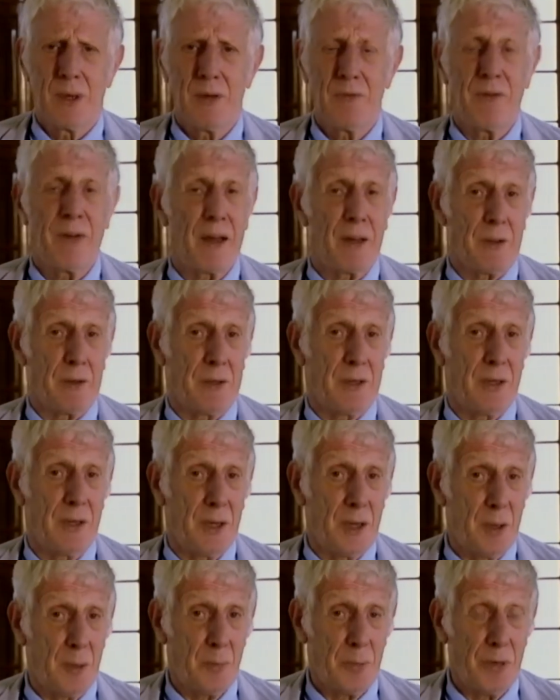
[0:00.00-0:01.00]
In fact,
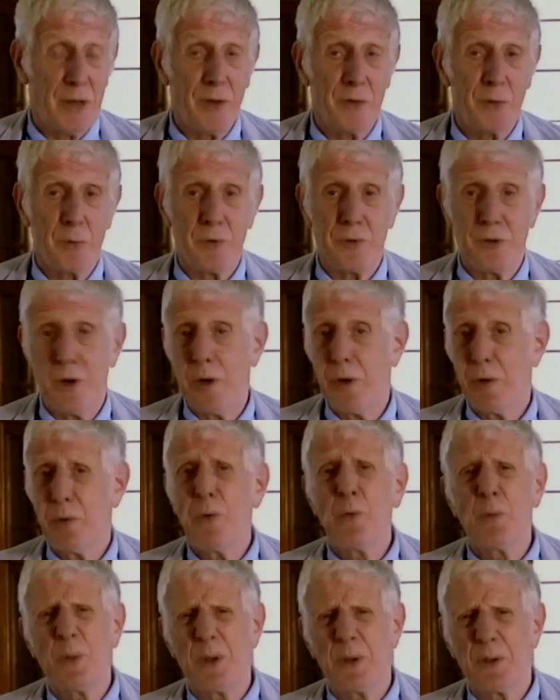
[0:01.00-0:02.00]
the place was
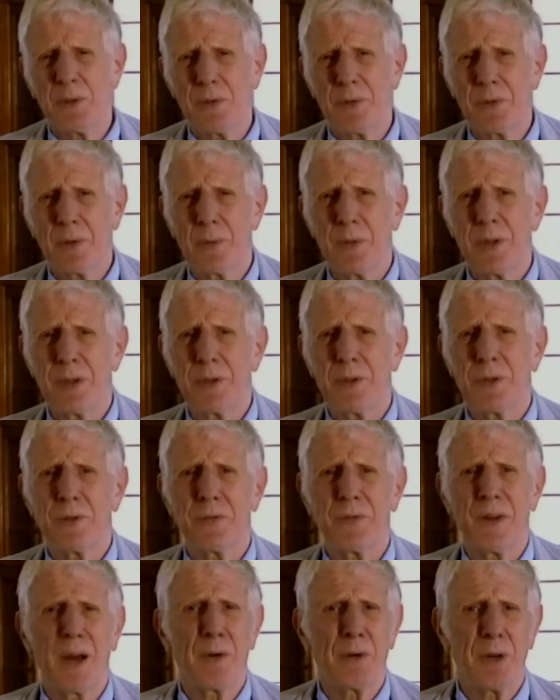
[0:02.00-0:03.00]
known almost from
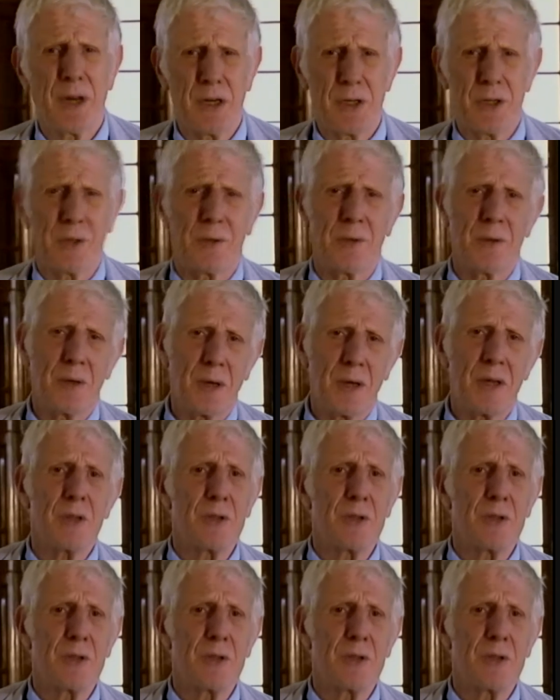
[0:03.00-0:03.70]
its foundation